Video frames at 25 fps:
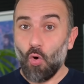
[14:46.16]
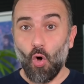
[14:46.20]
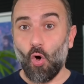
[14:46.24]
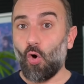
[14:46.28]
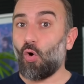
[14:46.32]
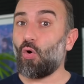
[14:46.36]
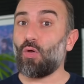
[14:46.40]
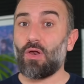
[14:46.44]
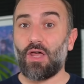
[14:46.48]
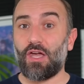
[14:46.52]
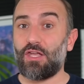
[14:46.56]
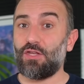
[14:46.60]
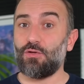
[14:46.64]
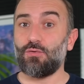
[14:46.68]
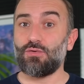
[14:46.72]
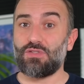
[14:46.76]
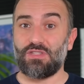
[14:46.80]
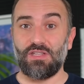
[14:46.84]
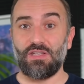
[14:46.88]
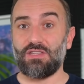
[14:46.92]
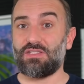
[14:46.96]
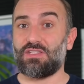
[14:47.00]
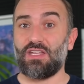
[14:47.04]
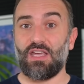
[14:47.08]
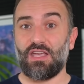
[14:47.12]
all I use
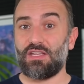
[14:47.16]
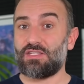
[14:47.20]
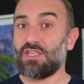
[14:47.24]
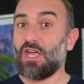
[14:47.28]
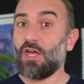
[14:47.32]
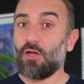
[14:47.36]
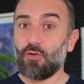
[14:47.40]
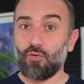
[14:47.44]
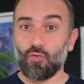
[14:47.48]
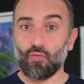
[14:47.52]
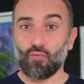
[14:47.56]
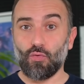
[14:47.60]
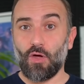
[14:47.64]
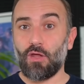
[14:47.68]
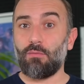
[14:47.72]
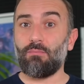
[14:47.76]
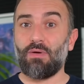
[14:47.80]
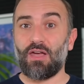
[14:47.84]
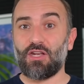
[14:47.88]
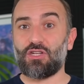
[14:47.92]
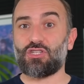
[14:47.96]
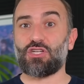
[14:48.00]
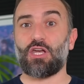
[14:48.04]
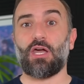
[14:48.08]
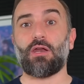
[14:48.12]
these days to run
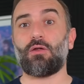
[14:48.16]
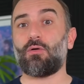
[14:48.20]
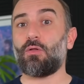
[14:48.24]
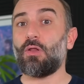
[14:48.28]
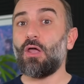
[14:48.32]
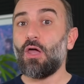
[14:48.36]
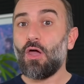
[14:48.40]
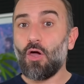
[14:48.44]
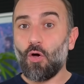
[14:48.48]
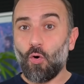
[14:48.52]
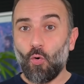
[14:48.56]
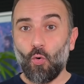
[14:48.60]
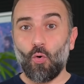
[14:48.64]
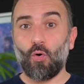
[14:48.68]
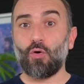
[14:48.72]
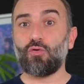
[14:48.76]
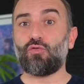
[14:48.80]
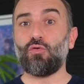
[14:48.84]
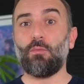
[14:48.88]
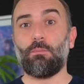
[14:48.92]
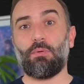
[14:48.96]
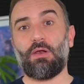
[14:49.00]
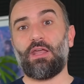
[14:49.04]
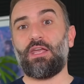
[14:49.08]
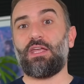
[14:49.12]
my channel, or
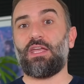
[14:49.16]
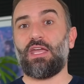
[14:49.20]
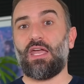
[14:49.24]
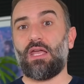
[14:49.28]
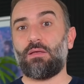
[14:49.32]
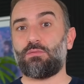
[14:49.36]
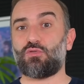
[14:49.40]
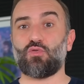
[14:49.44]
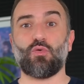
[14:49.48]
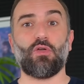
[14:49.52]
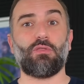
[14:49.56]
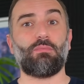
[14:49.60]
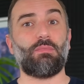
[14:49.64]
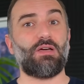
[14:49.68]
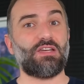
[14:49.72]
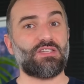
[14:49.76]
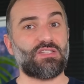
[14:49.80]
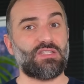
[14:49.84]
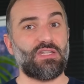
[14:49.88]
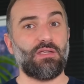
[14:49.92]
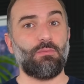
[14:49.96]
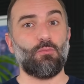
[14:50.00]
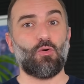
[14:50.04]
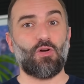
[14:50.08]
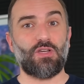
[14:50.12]
to play games with my
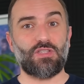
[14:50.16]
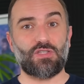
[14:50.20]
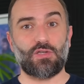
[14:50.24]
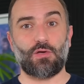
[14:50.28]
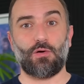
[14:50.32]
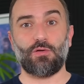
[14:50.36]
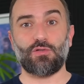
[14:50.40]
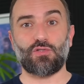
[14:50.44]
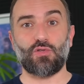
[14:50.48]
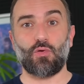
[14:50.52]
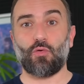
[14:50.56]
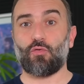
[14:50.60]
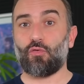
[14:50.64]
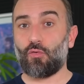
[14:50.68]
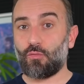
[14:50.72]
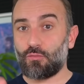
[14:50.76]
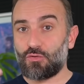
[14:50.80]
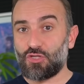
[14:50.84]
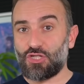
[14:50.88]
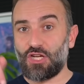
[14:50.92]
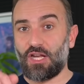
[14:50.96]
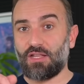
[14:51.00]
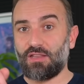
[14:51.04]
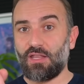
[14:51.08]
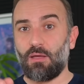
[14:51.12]
SteamOS console. So
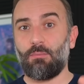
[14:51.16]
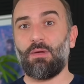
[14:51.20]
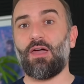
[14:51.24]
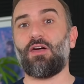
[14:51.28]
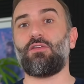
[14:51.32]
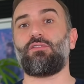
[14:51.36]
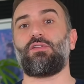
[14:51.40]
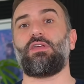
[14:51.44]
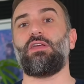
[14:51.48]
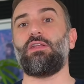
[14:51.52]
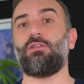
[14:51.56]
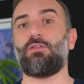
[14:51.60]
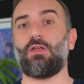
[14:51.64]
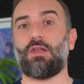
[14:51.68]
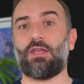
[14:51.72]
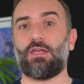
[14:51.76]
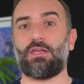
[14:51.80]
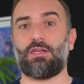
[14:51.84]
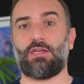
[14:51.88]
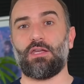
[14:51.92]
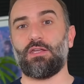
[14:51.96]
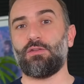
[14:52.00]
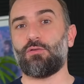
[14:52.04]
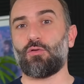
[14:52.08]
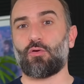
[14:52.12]
check them out in the
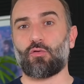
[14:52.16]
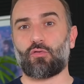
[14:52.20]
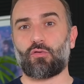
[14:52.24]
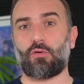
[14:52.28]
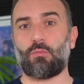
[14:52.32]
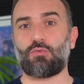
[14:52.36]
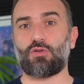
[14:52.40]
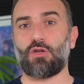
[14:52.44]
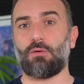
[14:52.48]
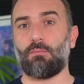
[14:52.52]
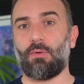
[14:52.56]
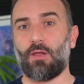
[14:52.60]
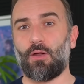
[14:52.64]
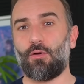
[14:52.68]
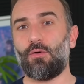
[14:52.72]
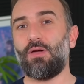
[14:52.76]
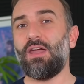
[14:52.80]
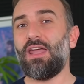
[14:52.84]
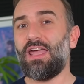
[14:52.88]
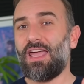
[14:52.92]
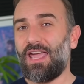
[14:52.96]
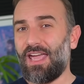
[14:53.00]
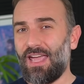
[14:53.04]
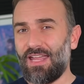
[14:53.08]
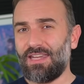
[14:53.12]
link in the description below
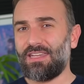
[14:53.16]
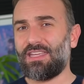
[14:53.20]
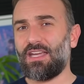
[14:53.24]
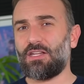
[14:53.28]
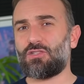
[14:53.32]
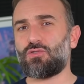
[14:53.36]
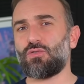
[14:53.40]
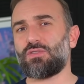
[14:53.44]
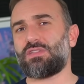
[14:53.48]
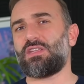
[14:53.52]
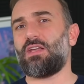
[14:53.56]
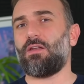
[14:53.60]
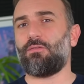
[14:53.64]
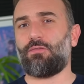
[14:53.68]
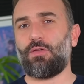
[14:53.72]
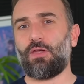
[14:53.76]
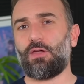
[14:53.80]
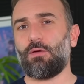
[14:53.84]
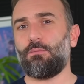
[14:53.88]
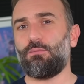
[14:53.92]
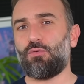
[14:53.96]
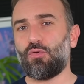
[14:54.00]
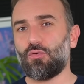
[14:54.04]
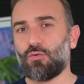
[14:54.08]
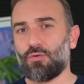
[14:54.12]
and get yourself a
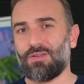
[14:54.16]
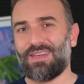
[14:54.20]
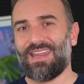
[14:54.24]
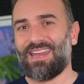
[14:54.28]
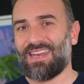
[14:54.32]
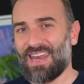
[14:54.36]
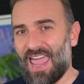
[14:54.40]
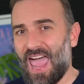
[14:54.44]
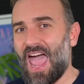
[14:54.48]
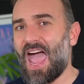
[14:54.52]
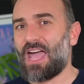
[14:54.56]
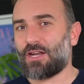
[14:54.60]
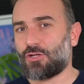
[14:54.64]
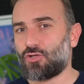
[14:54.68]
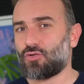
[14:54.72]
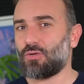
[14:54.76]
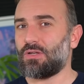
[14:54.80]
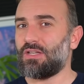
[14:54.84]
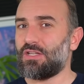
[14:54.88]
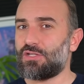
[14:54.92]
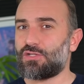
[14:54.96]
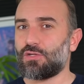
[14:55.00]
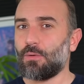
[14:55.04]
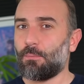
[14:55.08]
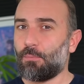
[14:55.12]
computer that
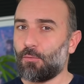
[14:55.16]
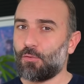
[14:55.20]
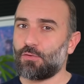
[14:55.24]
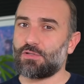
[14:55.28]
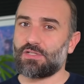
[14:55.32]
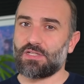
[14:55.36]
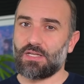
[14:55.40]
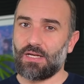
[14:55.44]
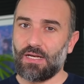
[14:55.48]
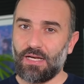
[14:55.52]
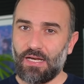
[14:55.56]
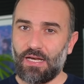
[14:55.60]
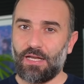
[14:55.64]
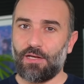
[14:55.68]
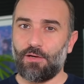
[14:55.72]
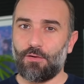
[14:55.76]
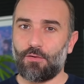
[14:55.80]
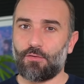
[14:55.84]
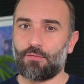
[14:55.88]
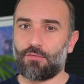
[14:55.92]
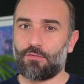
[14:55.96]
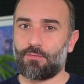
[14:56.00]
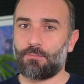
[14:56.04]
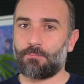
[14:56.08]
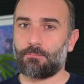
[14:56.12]
actually supports Linux.